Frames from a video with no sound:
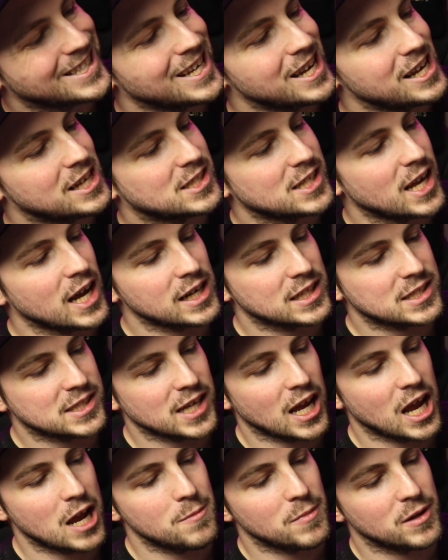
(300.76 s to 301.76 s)
the exact
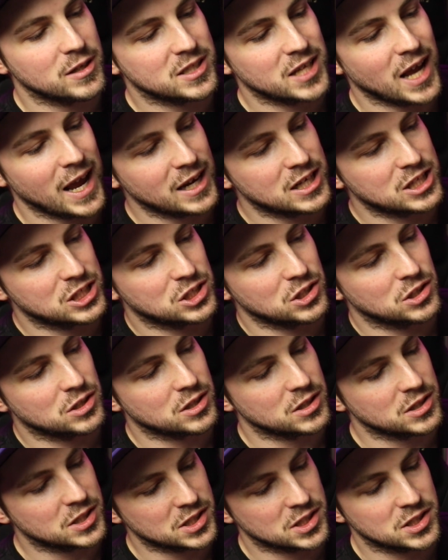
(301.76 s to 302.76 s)
same
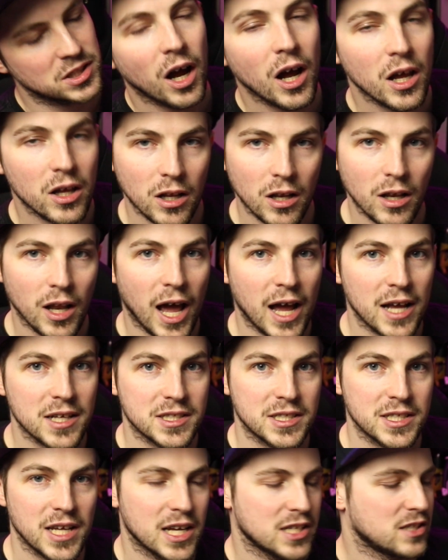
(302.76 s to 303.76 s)
textured style
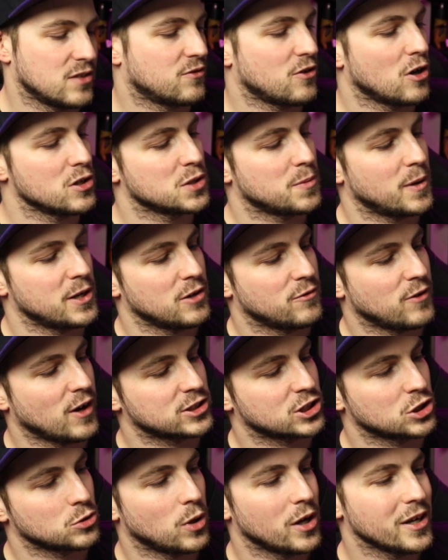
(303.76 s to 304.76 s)
as the Airsoft Guns
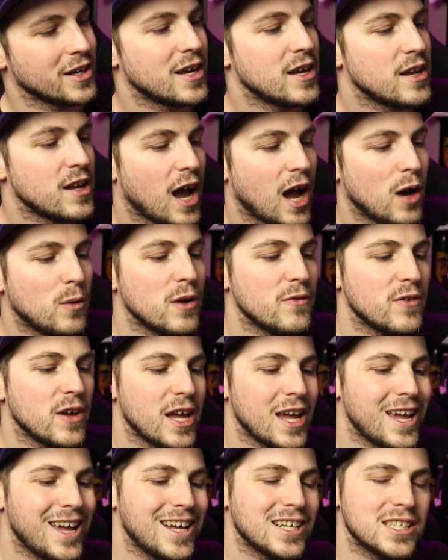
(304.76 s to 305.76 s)
manufacturer one. However,
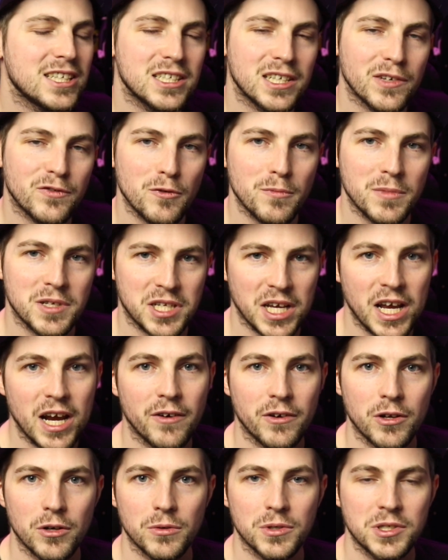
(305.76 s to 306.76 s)
it is a different
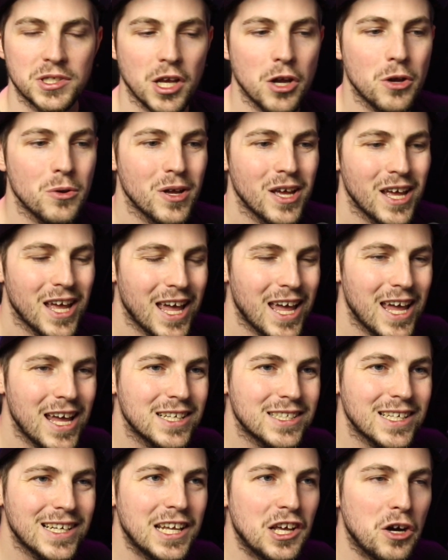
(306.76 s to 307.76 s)
material, so it
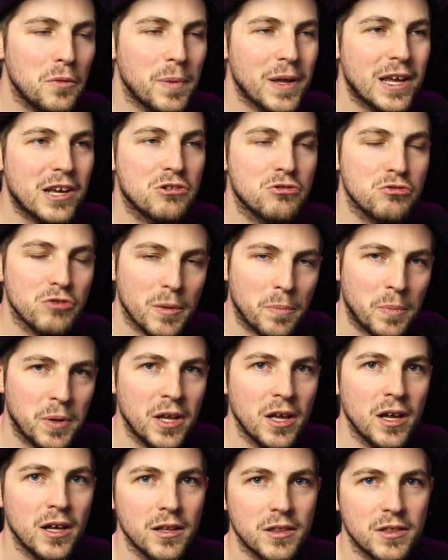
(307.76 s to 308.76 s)
is a little bit
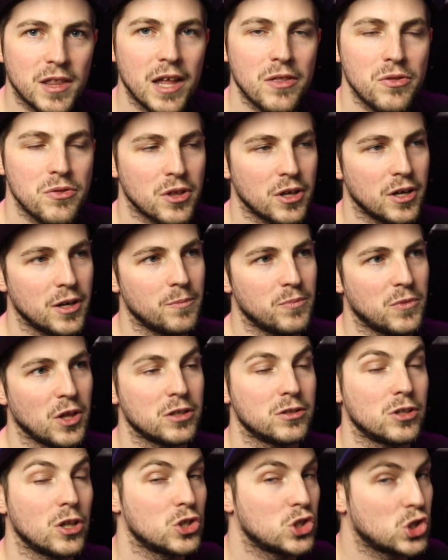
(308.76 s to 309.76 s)
grippier than
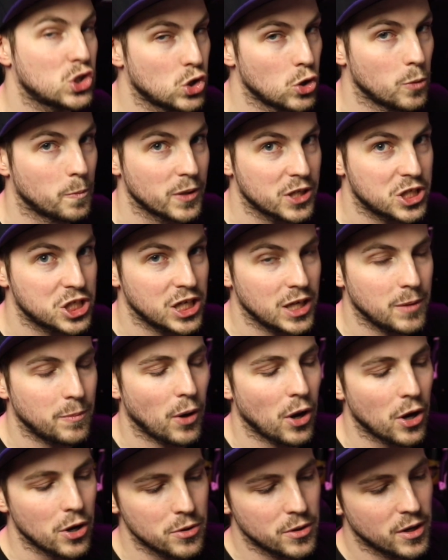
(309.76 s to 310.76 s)
the super
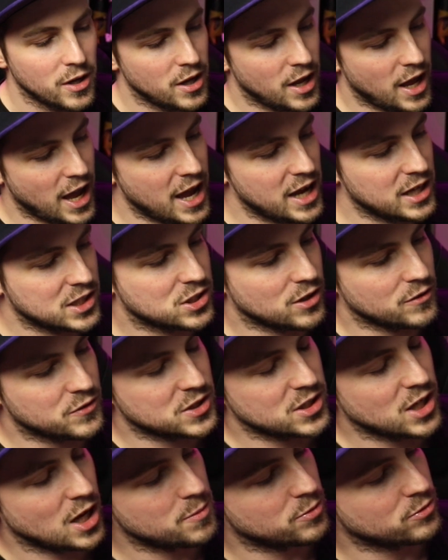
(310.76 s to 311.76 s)
cheapo Airsoft
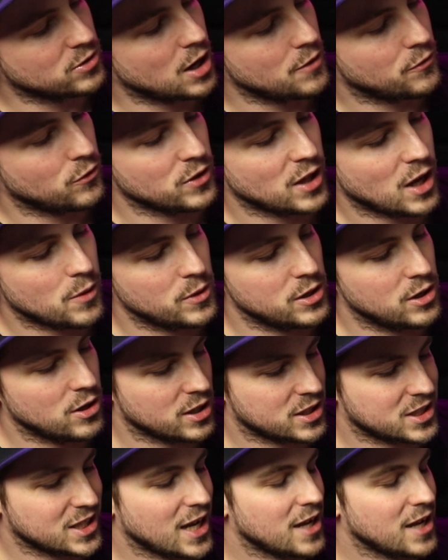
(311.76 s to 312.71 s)
sniper rifle that we looked